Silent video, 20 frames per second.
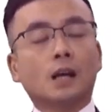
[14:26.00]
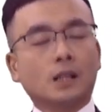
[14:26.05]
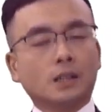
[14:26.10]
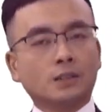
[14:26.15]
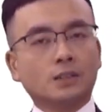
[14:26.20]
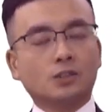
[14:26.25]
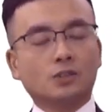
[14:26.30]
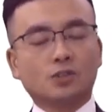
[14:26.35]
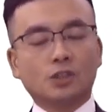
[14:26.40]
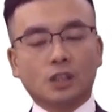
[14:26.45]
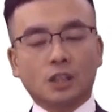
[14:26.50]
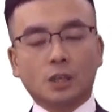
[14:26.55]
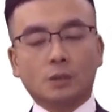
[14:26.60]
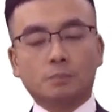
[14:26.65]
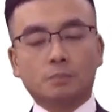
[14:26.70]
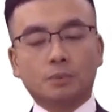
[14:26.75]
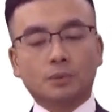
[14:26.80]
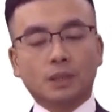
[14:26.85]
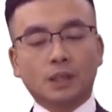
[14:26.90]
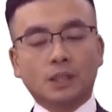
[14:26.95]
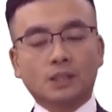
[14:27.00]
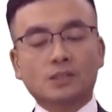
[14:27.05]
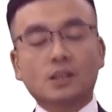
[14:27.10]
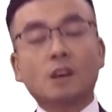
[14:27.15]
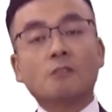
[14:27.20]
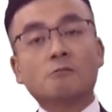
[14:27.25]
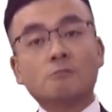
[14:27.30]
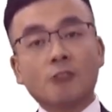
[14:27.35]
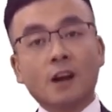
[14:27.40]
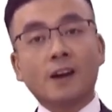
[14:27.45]
industry companies,
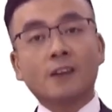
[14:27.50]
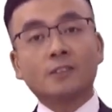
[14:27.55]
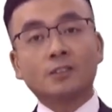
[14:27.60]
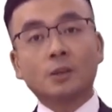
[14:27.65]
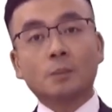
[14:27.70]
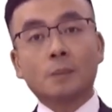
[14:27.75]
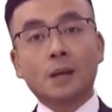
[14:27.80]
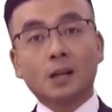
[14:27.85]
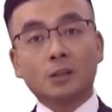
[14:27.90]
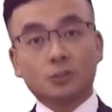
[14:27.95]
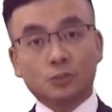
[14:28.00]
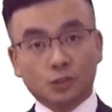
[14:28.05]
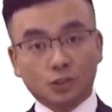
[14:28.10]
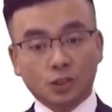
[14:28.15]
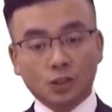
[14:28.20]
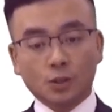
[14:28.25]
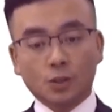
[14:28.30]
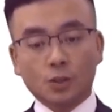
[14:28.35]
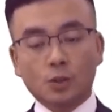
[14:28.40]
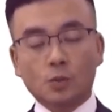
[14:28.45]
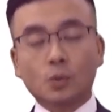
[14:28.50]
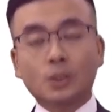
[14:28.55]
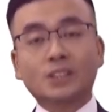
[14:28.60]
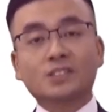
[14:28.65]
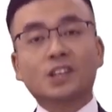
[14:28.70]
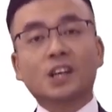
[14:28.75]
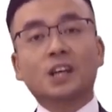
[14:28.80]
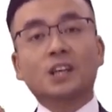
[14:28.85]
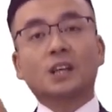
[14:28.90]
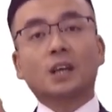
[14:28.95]
around about 2, we
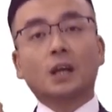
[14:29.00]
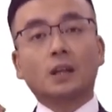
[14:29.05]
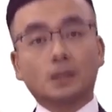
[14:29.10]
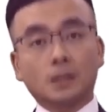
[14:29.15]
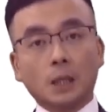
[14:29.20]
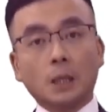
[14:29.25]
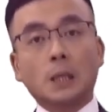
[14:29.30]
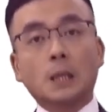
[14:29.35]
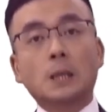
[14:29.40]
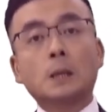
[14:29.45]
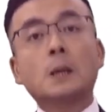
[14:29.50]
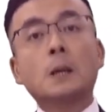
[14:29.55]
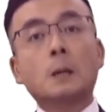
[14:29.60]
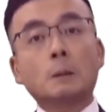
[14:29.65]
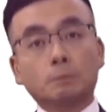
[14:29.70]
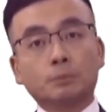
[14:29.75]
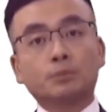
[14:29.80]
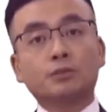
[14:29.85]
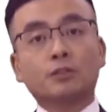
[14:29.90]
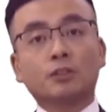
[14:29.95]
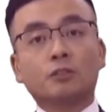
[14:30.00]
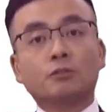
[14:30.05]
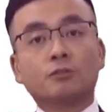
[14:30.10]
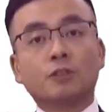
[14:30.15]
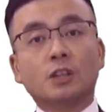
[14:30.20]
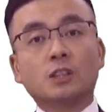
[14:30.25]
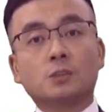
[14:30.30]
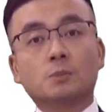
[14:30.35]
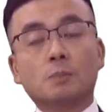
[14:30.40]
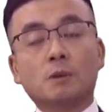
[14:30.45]
take the
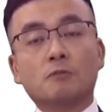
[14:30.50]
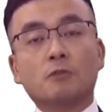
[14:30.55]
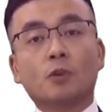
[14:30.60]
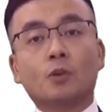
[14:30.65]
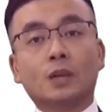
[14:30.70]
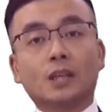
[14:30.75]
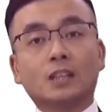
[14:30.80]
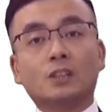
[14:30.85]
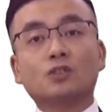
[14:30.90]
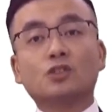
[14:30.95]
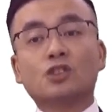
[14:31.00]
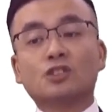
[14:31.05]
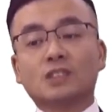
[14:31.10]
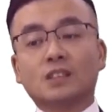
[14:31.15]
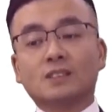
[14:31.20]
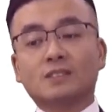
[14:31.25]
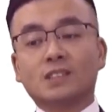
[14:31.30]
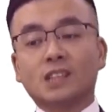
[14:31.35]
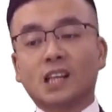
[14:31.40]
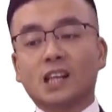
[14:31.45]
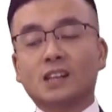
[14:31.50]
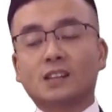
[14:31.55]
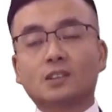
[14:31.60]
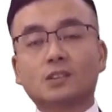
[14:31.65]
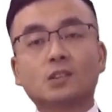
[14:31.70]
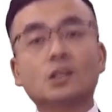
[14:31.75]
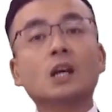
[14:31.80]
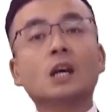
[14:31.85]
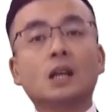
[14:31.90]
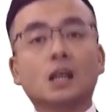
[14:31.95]
profit before interest and
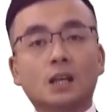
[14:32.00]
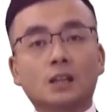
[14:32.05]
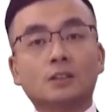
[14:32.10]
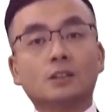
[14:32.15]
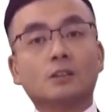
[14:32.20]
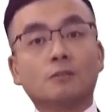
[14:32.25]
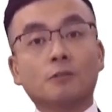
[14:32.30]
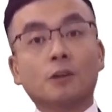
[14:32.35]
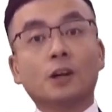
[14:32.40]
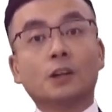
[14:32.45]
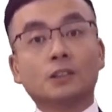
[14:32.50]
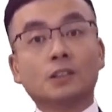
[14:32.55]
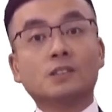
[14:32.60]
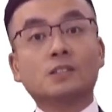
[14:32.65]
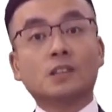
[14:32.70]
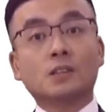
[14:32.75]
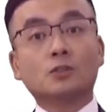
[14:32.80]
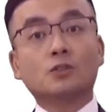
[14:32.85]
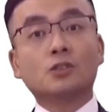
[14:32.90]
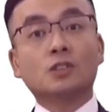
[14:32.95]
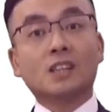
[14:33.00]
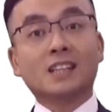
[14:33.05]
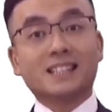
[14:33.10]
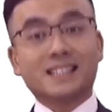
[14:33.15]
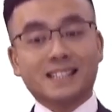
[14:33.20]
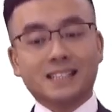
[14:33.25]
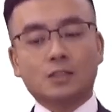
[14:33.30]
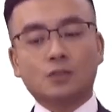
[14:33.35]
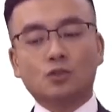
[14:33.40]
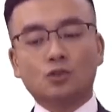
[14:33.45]
tax and divide this into the
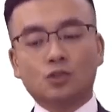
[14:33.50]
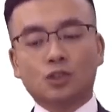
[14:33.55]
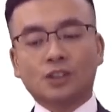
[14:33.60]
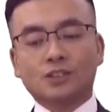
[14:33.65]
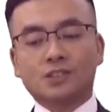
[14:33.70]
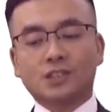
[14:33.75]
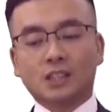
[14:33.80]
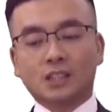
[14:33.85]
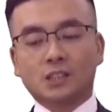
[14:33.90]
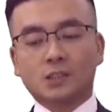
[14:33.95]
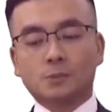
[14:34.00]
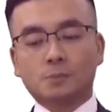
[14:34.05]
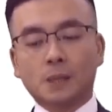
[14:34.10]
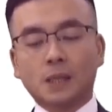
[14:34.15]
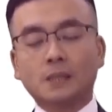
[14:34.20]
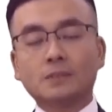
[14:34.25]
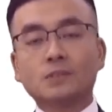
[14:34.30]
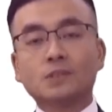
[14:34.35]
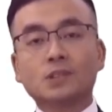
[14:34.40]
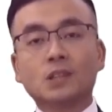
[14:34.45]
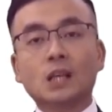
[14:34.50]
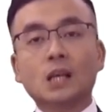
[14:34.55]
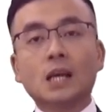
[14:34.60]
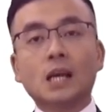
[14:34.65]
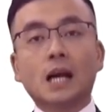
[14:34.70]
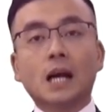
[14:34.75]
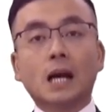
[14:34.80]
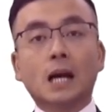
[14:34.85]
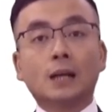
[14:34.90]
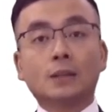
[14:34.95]
interest expense.
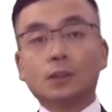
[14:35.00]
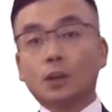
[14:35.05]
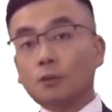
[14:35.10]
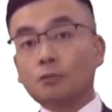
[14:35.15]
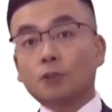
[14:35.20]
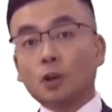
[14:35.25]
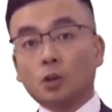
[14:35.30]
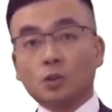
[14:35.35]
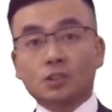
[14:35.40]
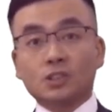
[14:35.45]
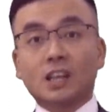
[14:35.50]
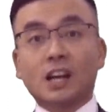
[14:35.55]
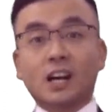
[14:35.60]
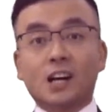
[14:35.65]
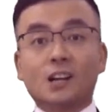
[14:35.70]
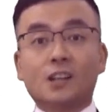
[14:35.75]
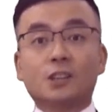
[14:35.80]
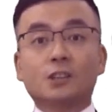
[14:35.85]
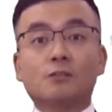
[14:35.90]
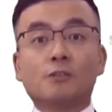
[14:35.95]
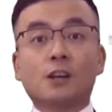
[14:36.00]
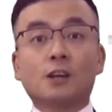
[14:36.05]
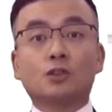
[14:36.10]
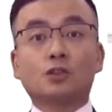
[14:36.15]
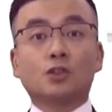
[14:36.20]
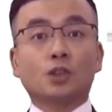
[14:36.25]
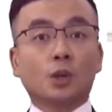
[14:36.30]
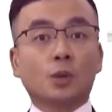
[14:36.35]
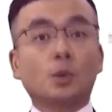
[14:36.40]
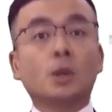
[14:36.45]
And of course, the higher the
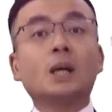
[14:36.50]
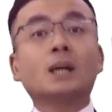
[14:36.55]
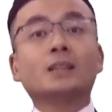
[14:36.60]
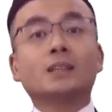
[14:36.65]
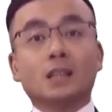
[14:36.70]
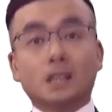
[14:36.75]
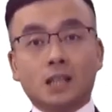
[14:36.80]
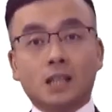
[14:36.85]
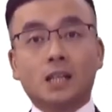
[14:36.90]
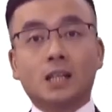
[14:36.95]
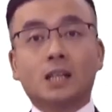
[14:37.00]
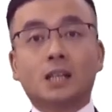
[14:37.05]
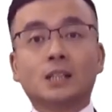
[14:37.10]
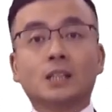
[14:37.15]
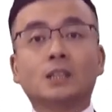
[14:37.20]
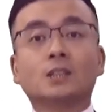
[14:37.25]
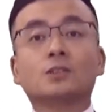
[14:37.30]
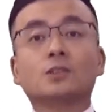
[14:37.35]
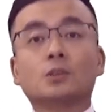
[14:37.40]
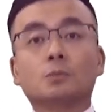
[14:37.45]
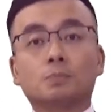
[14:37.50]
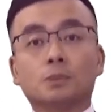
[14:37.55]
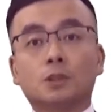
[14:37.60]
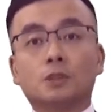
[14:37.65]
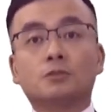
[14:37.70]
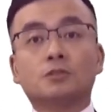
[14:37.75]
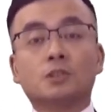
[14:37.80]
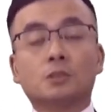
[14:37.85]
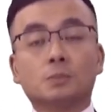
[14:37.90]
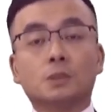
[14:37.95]
ratio, the higher the
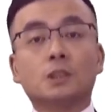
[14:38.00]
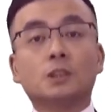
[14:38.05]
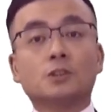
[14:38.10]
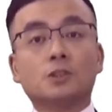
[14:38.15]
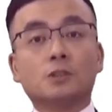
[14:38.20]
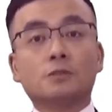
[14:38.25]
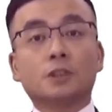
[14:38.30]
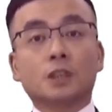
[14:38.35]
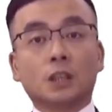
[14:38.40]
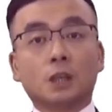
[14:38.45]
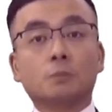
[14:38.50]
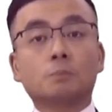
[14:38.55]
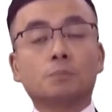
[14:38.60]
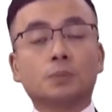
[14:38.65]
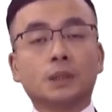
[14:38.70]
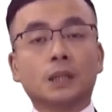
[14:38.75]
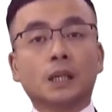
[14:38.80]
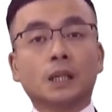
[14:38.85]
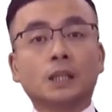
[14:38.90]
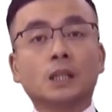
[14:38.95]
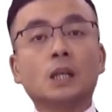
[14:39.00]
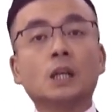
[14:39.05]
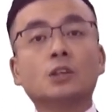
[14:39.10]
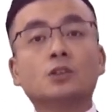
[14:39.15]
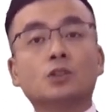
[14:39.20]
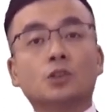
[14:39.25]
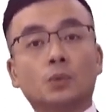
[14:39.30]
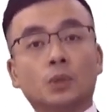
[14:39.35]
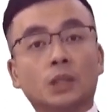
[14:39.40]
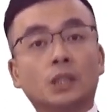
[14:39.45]
profitability of a company,
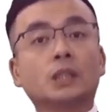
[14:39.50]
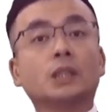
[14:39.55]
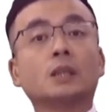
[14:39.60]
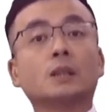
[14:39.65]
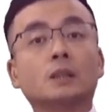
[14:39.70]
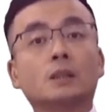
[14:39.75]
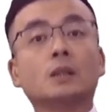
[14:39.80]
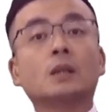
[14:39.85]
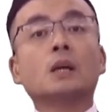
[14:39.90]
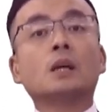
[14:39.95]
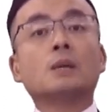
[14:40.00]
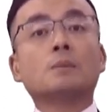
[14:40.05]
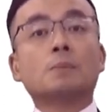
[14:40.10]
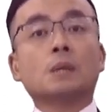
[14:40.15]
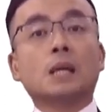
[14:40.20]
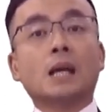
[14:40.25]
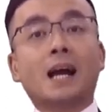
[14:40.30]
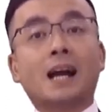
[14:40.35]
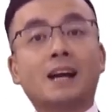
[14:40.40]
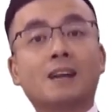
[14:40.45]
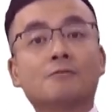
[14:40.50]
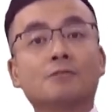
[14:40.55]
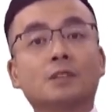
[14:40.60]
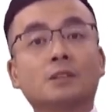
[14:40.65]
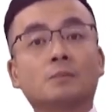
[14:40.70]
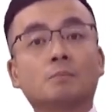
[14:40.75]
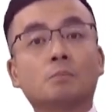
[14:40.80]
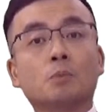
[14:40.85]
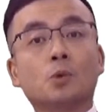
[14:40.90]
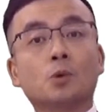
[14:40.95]
so we can be
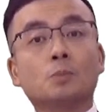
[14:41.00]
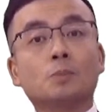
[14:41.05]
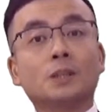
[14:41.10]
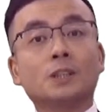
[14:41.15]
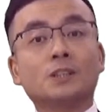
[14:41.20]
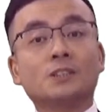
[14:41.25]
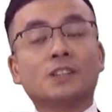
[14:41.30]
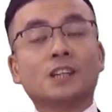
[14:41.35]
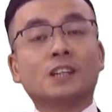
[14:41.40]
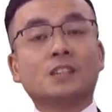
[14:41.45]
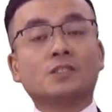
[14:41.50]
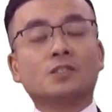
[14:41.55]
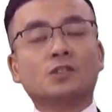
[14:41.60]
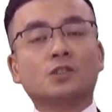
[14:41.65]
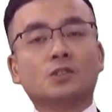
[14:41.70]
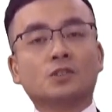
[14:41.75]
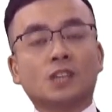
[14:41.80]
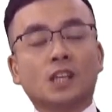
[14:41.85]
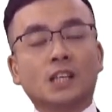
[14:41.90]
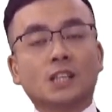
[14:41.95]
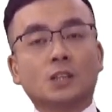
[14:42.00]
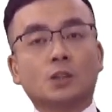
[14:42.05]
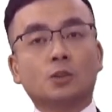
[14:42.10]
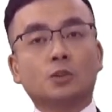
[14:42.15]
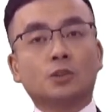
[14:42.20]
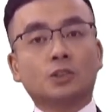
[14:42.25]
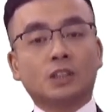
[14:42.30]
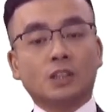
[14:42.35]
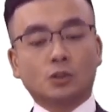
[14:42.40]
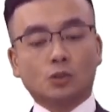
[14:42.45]
having more abilities to take
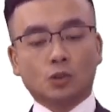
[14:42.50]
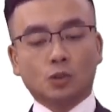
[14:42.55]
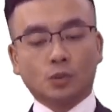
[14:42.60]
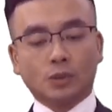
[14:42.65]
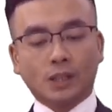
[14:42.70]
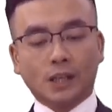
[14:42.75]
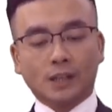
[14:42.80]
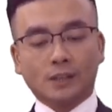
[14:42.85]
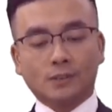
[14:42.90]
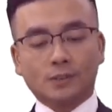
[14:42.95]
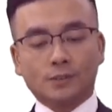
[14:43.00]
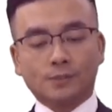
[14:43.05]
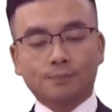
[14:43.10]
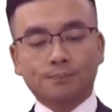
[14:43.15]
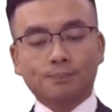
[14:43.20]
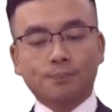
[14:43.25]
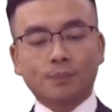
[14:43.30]
on additional debt.